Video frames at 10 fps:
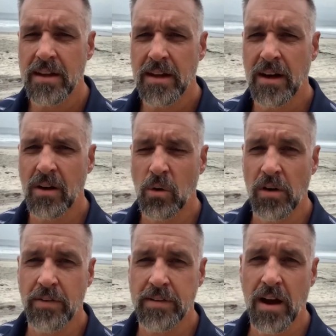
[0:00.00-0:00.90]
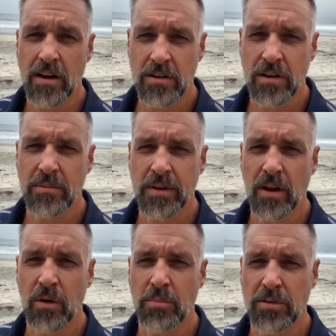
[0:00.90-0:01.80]
uh, or if a doctor, you
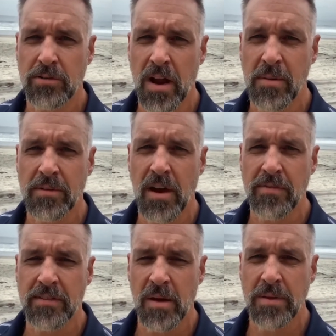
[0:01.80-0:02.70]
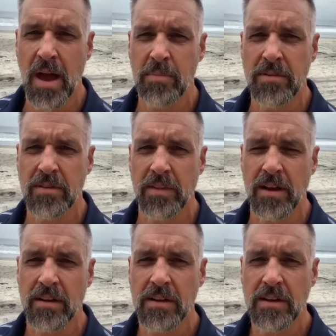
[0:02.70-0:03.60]
know, prescribes, this oftentimes happens in
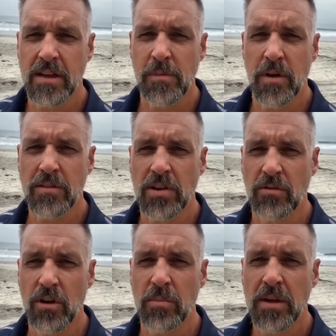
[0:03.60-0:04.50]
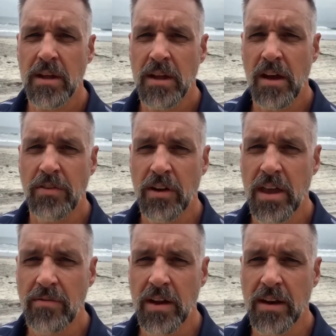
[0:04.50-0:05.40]
the emergency room, if they're
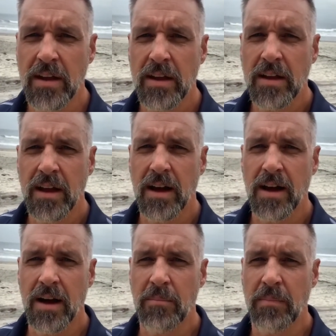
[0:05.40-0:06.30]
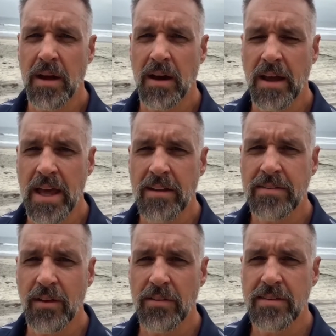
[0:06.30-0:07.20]
given um, uh,
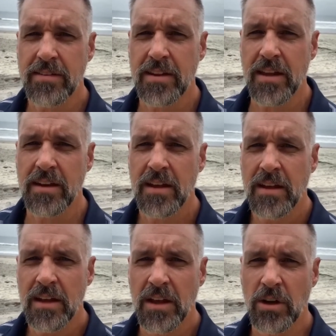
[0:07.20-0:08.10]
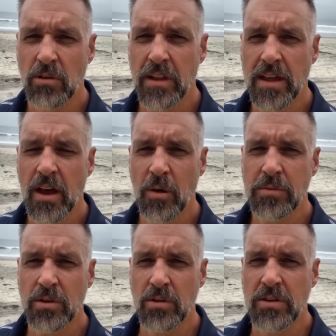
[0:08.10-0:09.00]
N-acetylcysteine, it'll really help
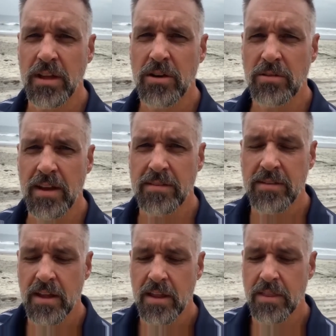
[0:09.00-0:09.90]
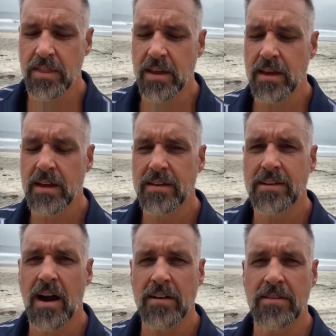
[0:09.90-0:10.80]
to decrease the
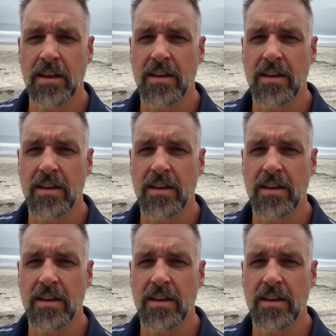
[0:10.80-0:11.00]
toxic